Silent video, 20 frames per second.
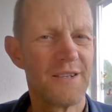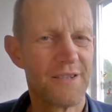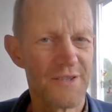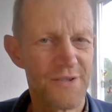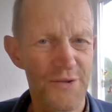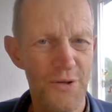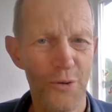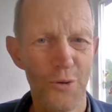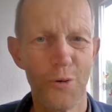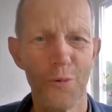
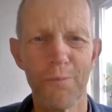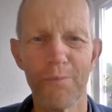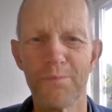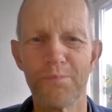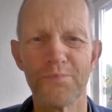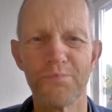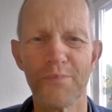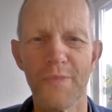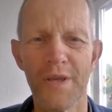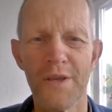So
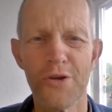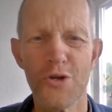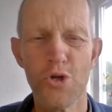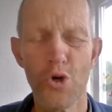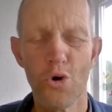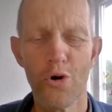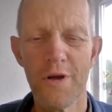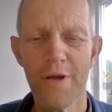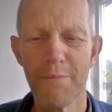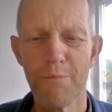
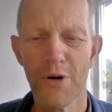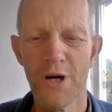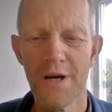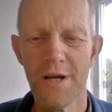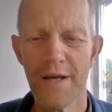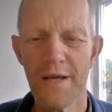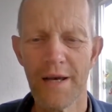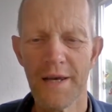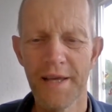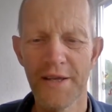enjoy
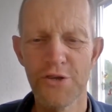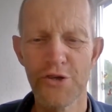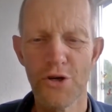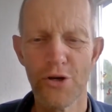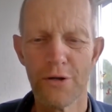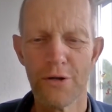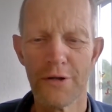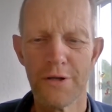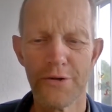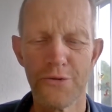my lecture
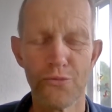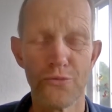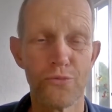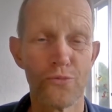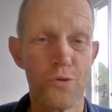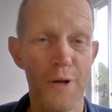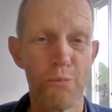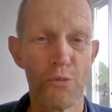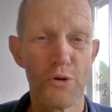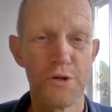on
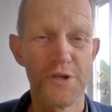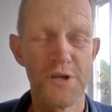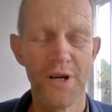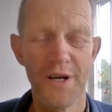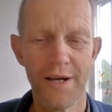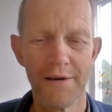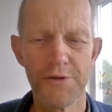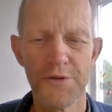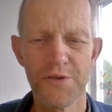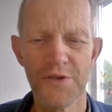rainwater
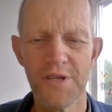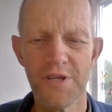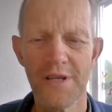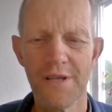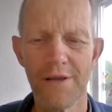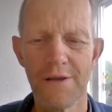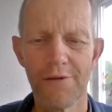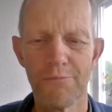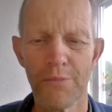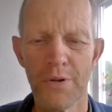
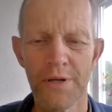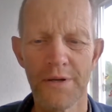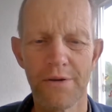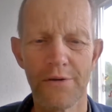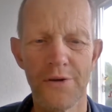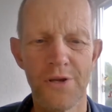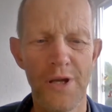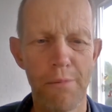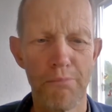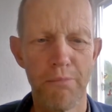harvesting, but
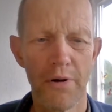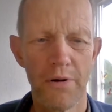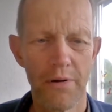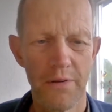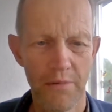keep